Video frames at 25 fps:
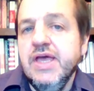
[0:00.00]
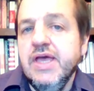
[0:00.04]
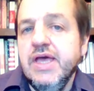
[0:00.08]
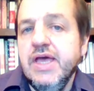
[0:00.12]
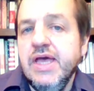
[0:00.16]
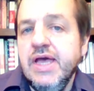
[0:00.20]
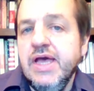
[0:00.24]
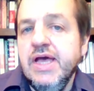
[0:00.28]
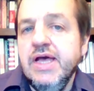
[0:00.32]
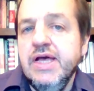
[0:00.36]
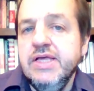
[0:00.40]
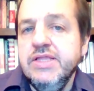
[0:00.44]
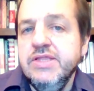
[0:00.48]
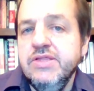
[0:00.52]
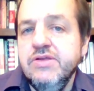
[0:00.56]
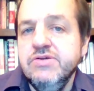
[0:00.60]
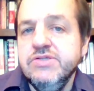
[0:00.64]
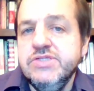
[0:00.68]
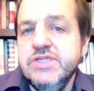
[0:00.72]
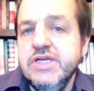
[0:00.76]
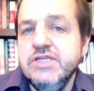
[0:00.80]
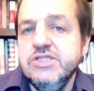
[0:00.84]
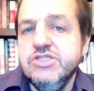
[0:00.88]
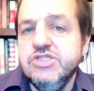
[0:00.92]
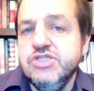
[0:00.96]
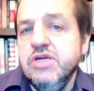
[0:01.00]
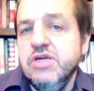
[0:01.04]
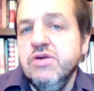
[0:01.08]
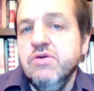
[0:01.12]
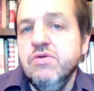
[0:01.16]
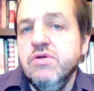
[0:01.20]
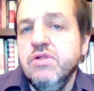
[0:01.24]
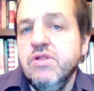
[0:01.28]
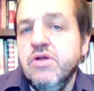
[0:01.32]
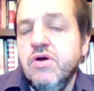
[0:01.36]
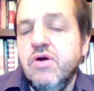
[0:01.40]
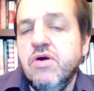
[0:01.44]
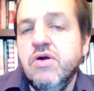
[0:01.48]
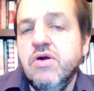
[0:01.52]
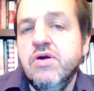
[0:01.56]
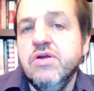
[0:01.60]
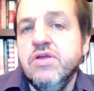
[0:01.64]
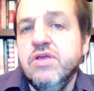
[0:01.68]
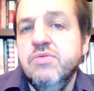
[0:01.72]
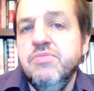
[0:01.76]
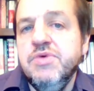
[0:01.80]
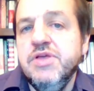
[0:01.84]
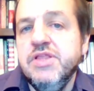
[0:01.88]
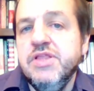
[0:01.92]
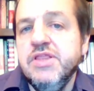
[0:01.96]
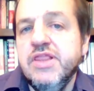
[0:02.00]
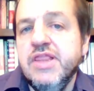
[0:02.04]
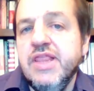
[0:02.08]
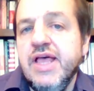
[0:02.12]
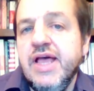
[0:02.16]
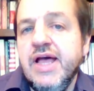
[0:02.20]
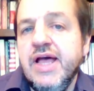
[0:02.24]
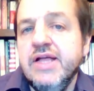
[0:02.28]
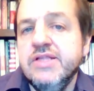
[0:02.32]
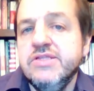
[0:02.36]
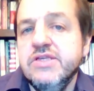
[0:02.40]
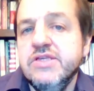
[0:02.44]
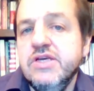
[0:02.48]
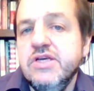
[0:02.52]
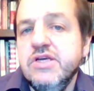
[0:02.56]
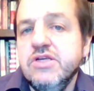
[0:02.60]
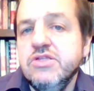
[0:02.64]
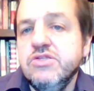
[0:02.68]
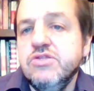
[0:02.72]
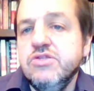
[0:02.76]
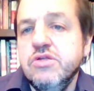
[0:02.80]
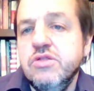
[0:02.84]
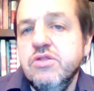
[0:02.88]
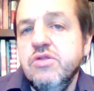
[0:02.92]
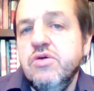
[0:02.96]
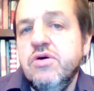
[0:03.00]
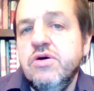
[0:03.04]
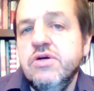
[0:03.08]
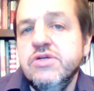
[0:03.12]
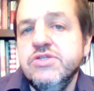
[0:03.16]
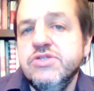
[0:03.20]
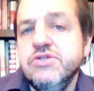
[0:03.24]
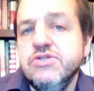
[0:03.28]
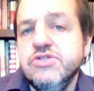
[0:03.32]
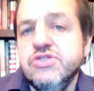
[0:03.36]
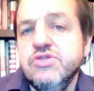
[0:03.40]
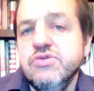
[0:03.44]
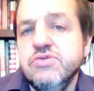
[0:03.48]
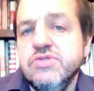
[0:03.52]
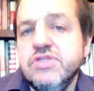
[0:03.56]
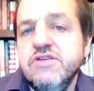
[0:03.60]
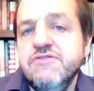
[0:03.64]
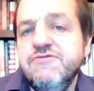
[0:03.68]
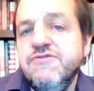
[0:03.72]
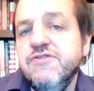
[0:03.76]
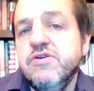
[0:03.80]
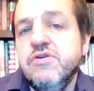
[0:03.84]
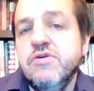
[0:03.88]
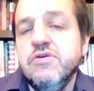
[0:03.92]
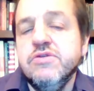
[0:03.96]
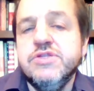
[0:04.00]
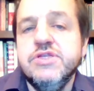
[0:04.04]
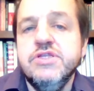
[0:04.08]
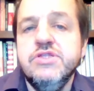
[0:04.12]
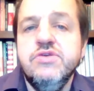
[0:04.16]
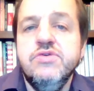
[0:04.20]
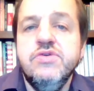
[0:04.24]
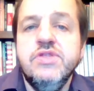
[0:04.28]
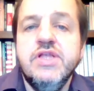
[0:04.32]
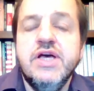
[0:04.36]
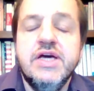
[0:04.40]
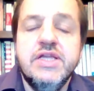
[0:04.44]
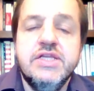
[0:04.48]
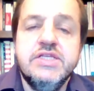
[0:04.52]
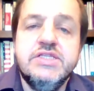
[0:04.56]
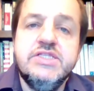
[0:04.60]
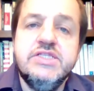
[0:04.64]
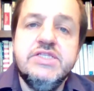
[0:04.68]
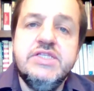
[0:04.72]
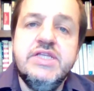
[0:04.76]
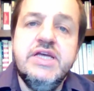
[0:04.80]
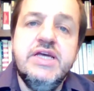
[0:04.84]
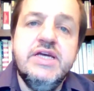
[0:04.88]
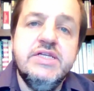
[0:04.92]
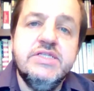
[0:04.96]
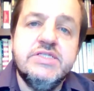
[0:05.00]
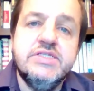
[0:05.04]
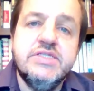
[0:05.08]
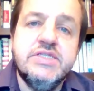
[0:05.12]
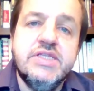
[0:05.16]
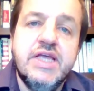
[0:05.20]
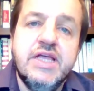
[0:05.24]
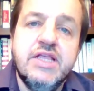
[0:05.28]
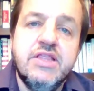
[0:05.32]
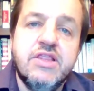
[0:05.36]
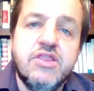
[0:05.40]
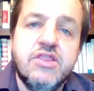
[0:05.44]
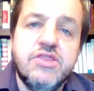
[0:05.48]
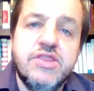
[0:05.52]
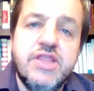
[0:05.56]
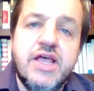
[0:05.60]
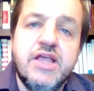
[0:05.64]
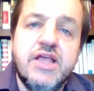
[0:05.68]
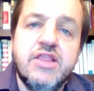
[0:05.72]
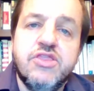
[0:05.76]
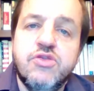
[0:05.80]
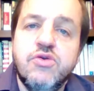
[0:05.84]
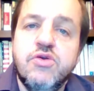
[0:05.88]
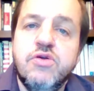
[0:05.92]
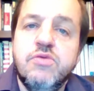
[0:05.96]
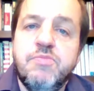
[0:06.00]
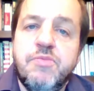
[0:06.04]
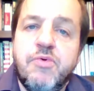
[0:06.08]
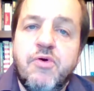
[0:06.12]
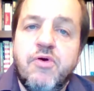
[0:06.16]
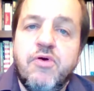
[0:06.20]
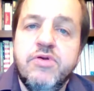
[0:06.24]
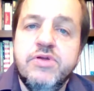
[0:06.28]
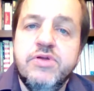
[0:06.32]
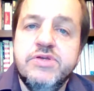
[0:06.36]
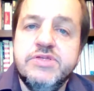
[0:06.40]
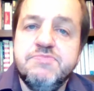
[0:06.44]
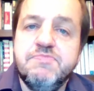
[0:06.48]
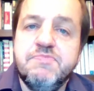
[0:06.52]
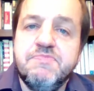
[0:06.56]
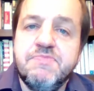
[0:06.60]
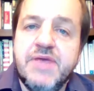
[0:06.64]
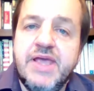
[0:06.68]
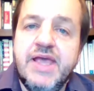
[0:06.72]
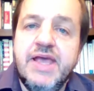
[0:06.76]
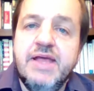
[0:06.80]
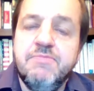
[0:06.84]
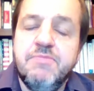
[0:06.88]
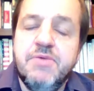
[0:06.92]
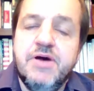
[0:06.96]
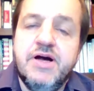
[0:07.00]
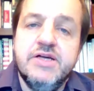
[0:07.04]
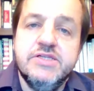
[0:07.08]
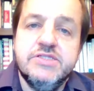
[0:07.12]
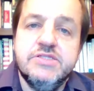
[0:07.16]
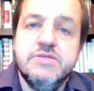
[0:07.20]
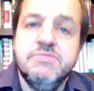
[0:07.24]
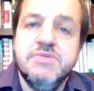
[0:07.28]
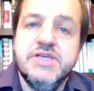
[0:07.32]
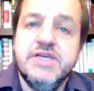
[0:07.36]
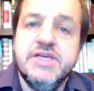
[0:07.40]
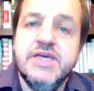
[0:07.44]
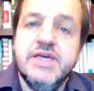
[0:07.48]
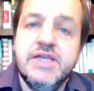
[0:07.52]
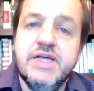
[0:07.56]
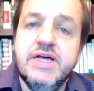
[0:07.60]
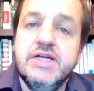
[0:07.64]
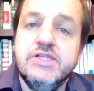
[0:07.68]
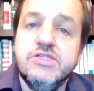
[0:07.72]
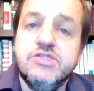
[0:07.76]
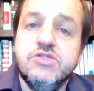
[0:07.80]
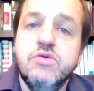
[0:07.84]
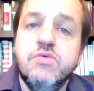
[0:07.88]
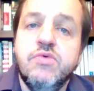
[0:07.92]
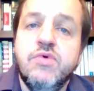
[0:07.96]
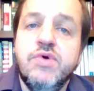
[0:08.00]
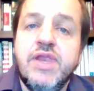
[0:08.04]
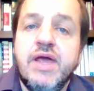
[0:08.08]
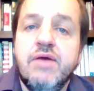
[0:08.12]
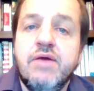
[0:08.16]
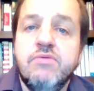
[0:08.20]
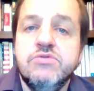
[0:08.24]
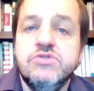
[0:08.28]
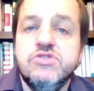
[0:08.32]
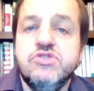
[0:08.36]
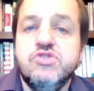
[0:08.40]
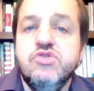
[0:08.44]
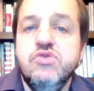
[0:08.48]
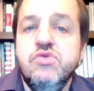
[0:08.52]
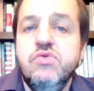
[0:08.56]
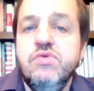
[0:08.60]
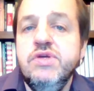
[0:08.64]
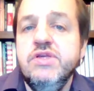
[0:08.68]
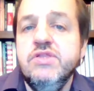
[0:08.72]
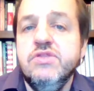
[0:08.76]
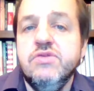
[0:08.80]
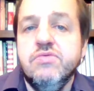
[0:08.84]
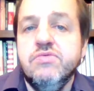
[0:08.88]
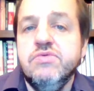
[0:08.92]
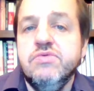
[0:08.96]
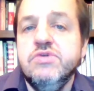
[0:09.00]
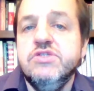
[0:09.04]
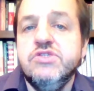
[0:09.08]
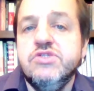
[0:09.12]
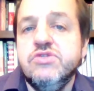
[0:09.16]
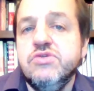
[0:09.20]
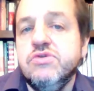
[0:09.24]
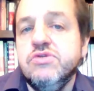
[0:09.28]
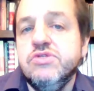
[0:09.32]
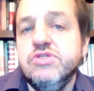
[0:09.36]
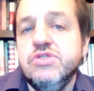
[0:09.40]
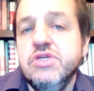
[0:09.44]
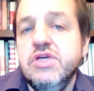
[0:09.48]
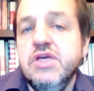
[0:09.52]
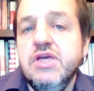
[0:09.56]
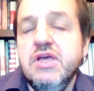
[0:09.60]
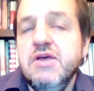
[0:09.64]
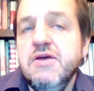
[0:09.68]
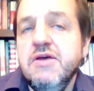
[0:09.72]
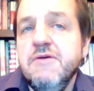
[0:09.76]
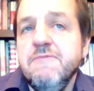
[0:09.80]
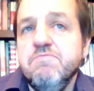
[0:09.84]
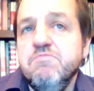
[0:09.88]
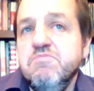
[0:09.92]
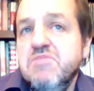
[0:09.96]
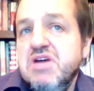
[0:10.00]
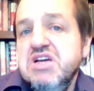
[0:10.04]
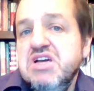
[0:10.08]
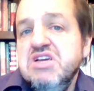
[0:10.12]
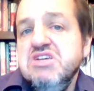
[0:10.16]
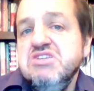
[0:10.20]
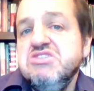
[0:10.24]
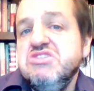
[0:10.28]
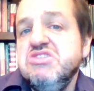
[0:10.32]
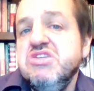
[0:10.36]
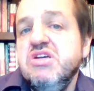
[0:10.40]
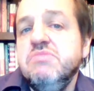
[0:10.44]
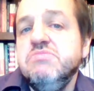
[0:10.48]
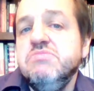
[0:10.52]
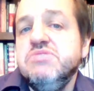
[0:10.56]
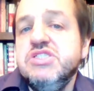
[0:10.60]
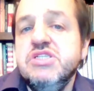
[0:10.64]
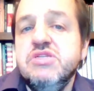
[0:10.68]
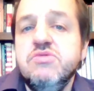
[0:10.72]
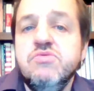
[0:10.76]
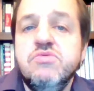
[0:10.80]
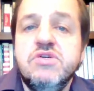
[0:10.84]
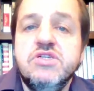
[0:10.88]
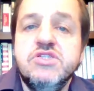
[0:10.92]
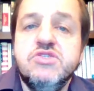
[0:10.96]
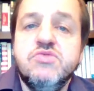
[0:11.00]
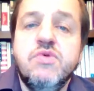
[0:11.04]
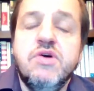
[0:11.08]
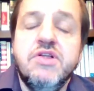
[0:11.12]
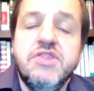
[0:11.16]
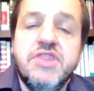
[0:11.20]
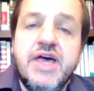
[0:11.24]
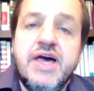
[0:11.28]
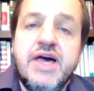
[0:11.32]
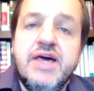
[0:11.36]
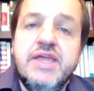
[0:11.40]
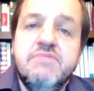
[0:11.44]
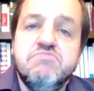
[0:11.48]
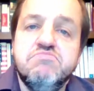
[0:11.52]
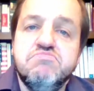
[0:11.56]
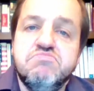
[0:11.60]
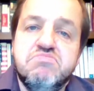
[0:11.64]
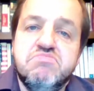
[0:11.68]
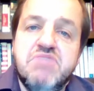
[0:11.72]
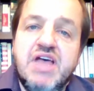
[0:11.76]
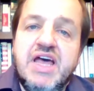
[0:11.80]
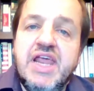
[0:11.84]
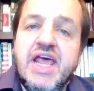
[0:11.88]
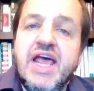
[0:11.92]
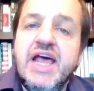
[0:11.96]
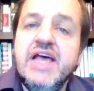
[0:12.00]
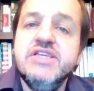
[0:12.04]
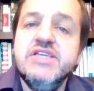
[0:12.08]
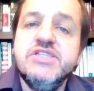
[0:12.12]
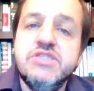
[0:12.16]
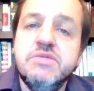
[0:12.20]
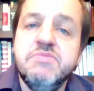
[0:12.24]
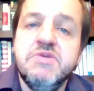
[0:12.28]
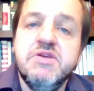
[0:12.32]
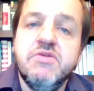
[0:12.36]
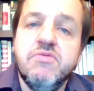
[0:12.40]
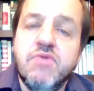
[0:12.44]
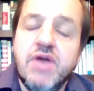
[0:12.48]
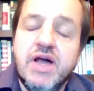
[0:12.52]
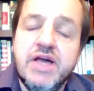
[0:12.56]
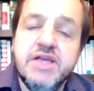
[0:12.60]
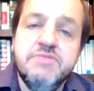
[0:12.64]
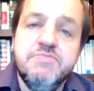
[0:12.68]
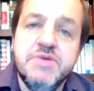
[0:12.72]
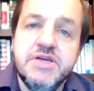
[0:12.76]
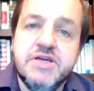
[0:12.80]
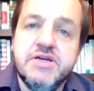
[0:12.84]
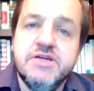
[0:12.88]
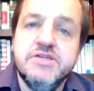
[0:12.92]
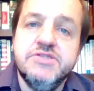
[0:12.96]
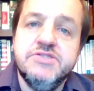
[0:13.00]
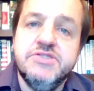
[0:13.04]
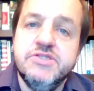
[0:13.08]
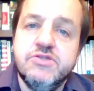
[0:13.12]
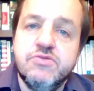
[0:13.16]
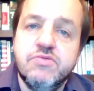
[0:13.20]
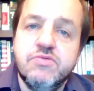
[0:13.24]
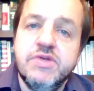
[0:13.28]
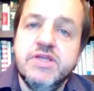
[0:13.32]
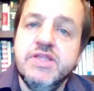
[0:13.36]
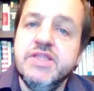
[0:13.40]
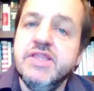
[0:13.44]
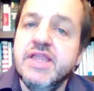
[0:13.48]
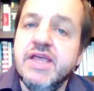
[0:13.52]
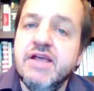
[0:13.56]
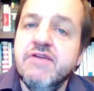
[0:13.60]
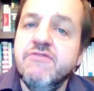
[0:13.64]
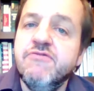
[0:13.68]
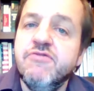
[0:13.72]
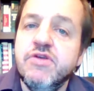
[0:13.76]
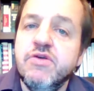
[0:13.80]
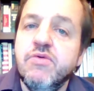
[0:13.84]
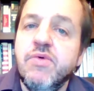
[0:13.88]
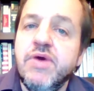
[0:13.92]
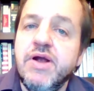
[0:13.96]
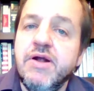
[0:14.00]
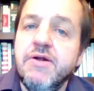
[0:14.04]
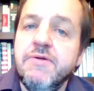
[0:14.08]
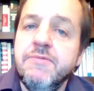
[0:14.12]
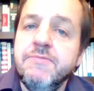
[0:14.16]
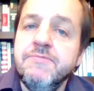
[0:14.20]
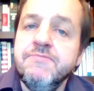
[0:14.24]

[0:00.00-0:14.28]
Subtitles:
And there's that general argument that the laws are so difficult in the United States that third parties can't possibly get on. So when I was doing the research, my assumption was, well, that has to be right because it's written everywhere.